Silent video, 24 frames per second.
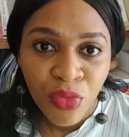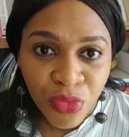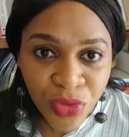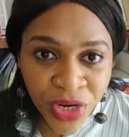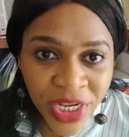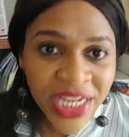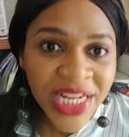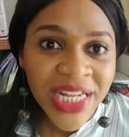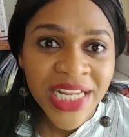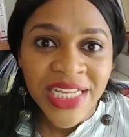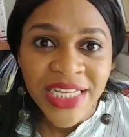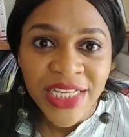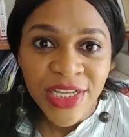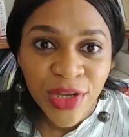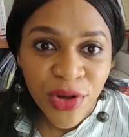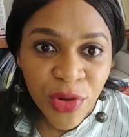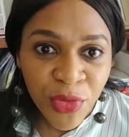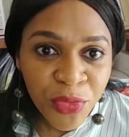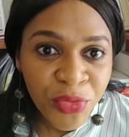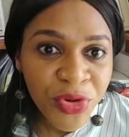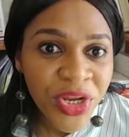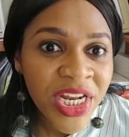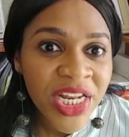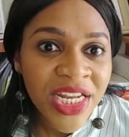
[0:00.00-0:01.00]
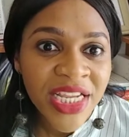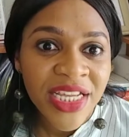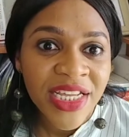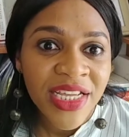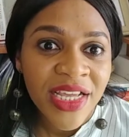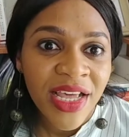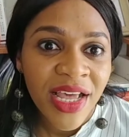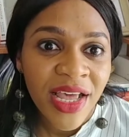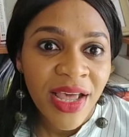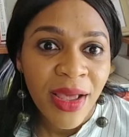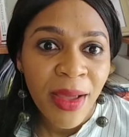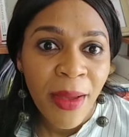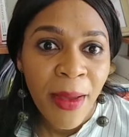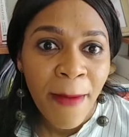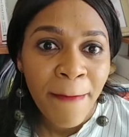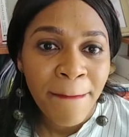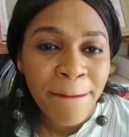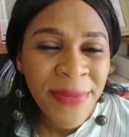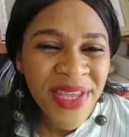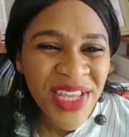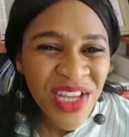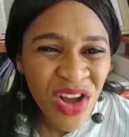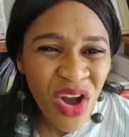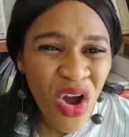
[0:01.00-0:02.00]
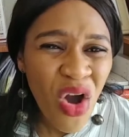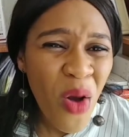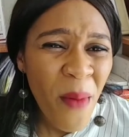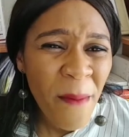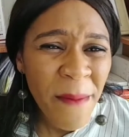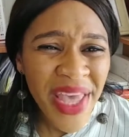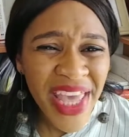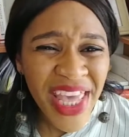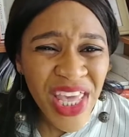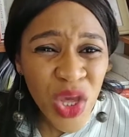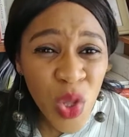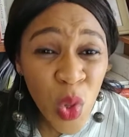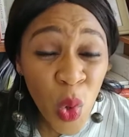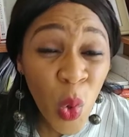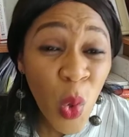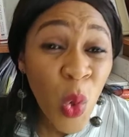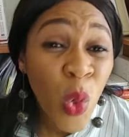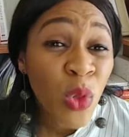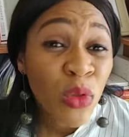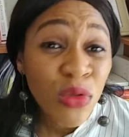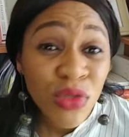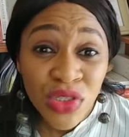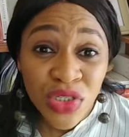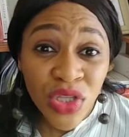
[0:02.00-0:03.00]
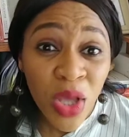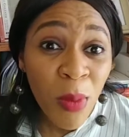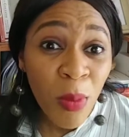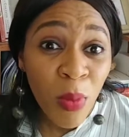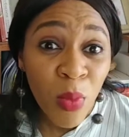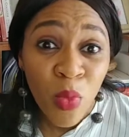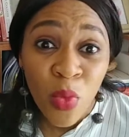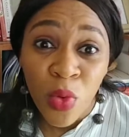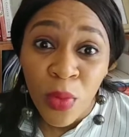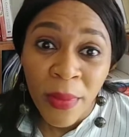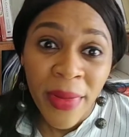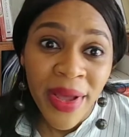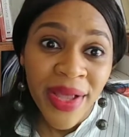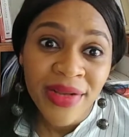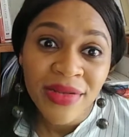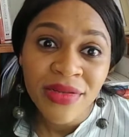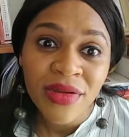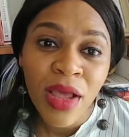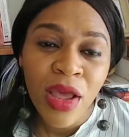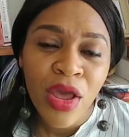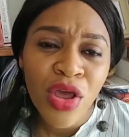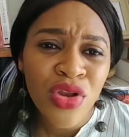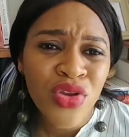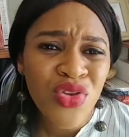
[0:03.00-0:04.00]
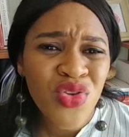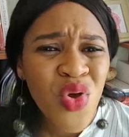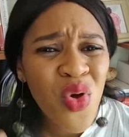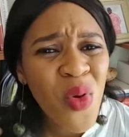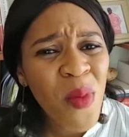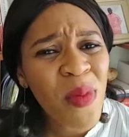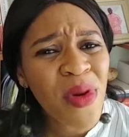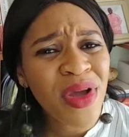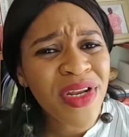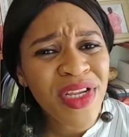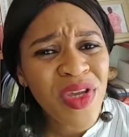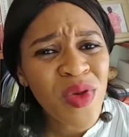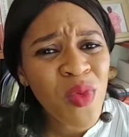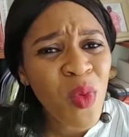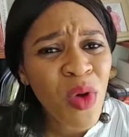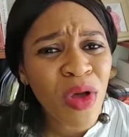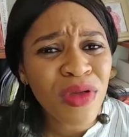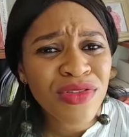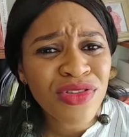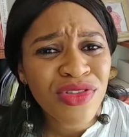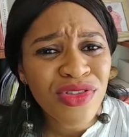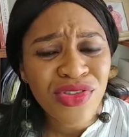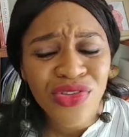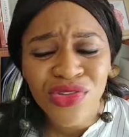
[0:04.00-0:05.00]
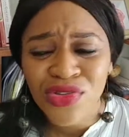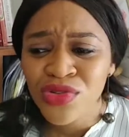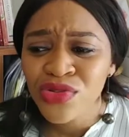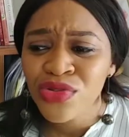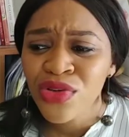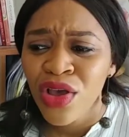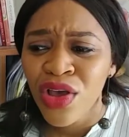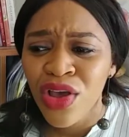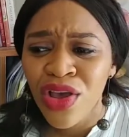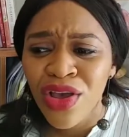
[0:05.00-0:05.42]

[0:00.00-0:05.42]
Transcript: really, really become a wholesome woman. Nobody wants to.